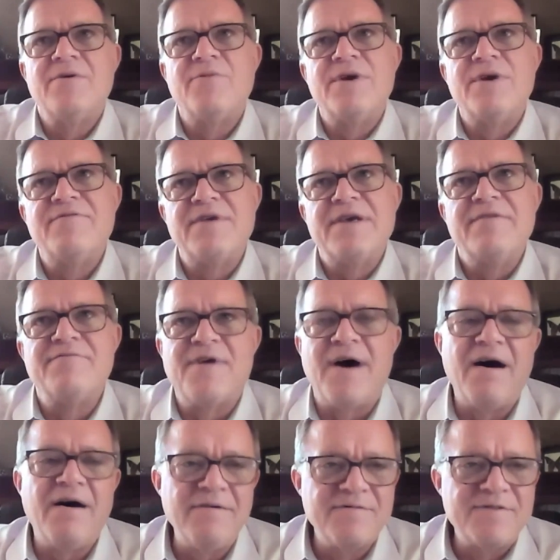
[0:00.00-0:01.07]
we've
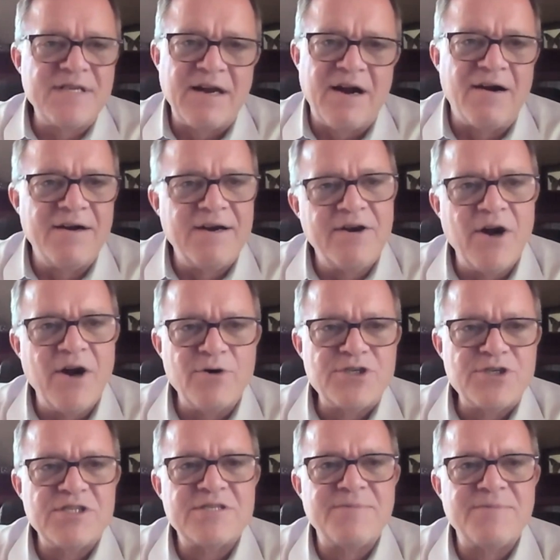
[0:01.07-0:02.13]
evolved in our
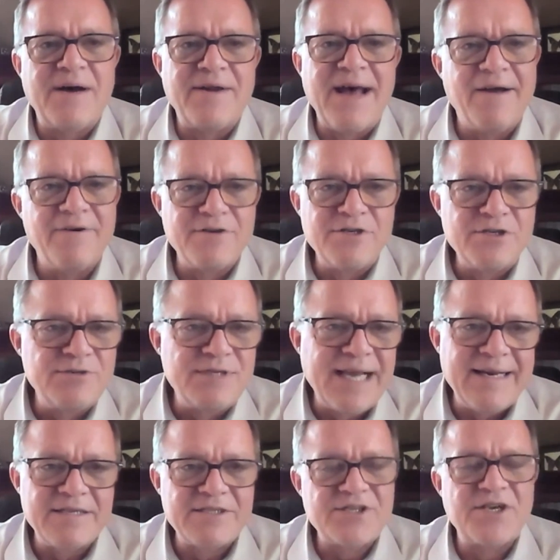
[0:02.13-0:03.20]
notions about how to do
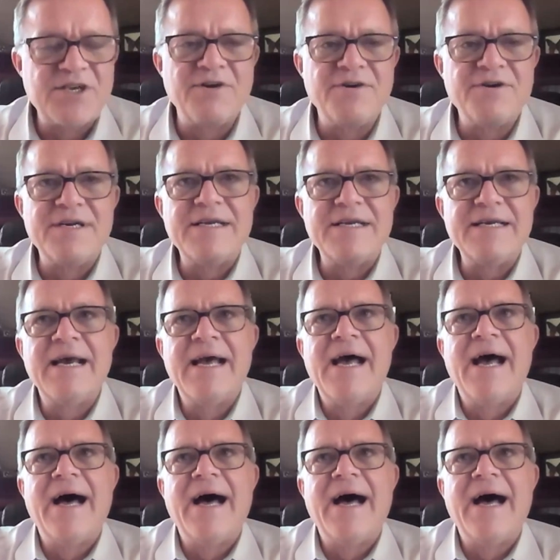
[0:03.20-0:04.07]
data security,